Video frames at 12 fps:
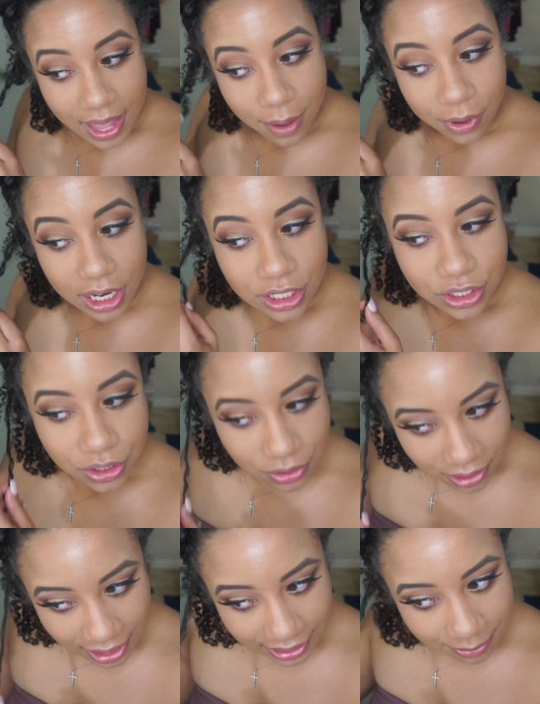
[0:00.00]
What I do
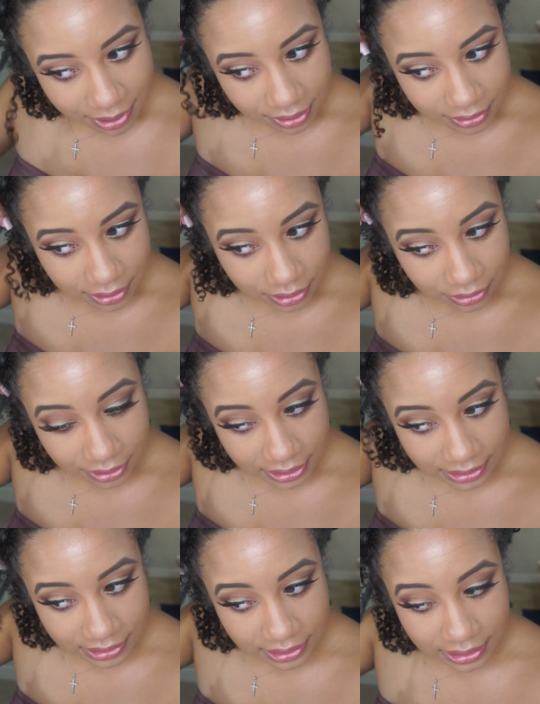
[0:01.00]
like about the
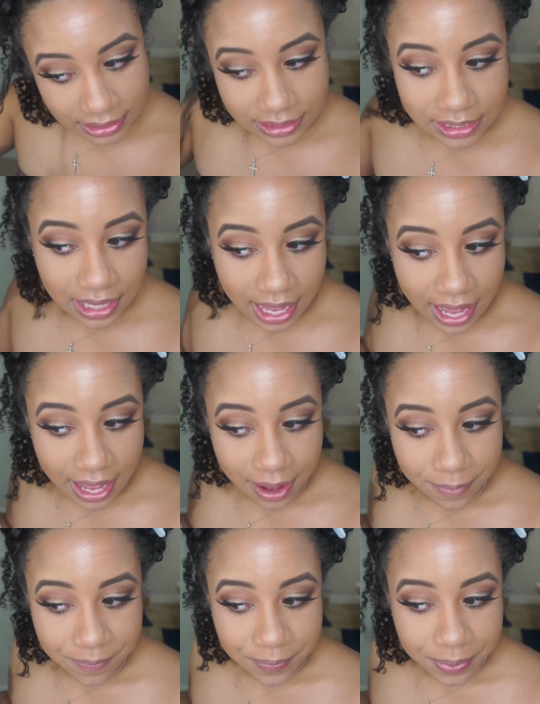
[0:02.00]
grease is that